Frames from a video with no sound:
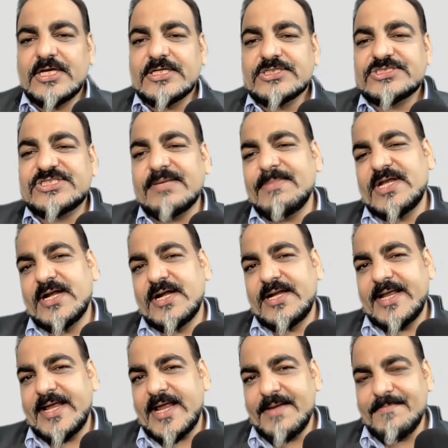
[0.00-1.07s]

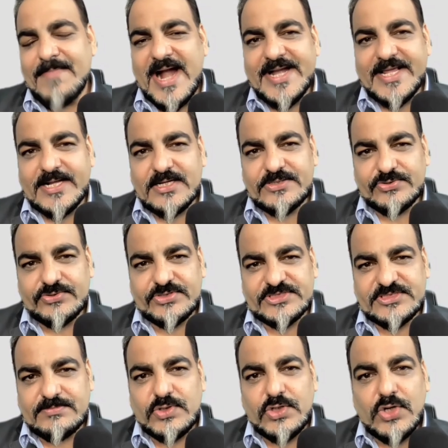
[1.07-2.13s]
Similarly, in medical
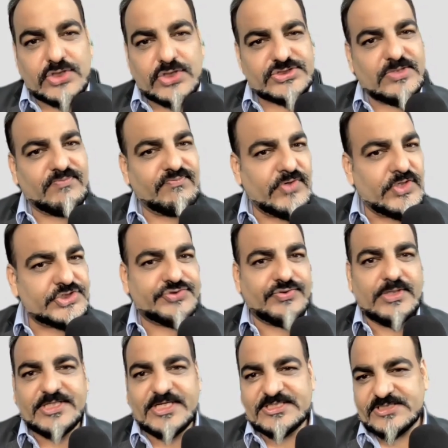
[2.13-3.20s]
tourism, lots of
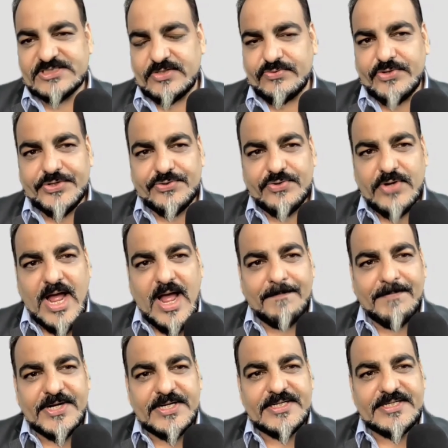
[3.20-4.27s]
virtual things are going to
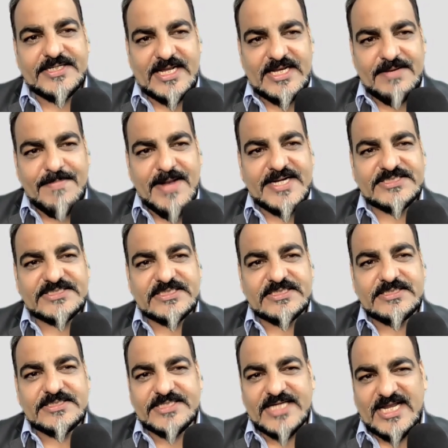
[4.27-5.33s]
happen.
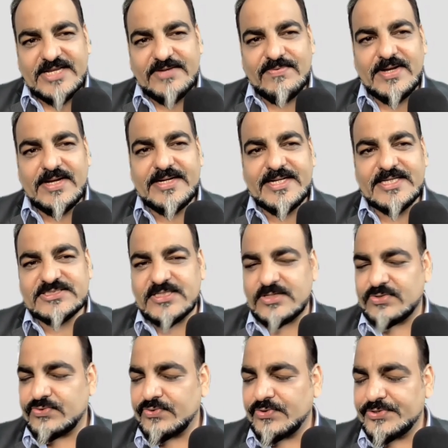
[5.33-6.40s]
Telemedicine, telewellness are
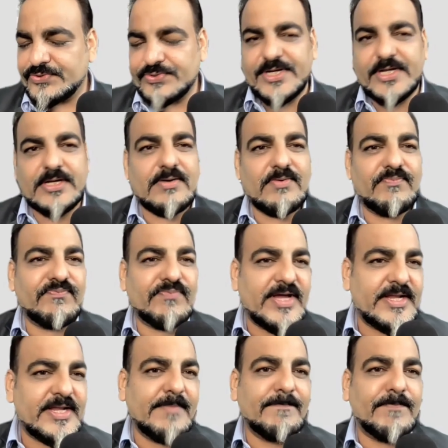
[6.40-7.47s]
going to take a
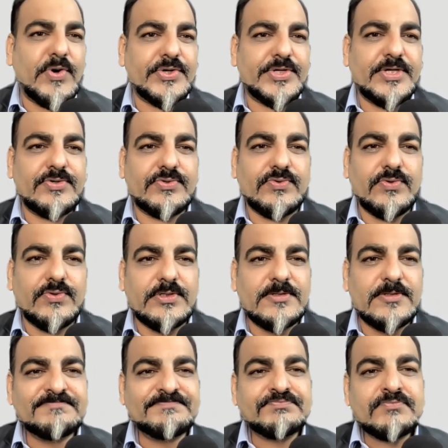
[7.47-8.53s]
very important role.
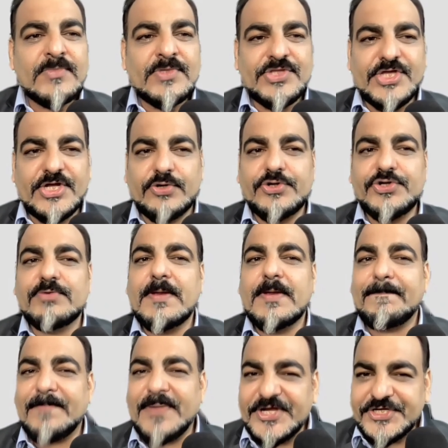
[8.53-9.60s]
There are going to be
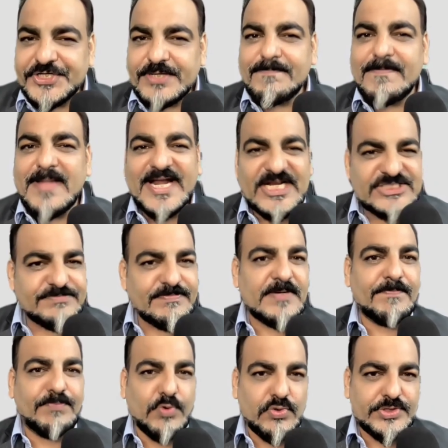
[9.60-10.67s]
patient
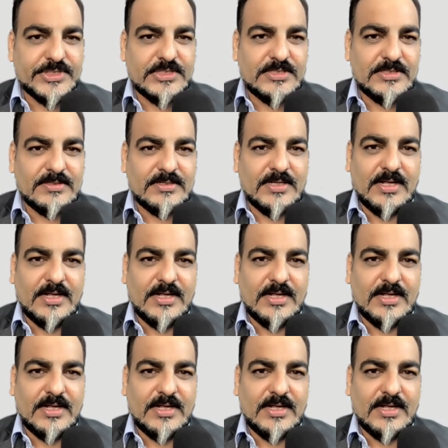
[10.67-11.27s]
management portal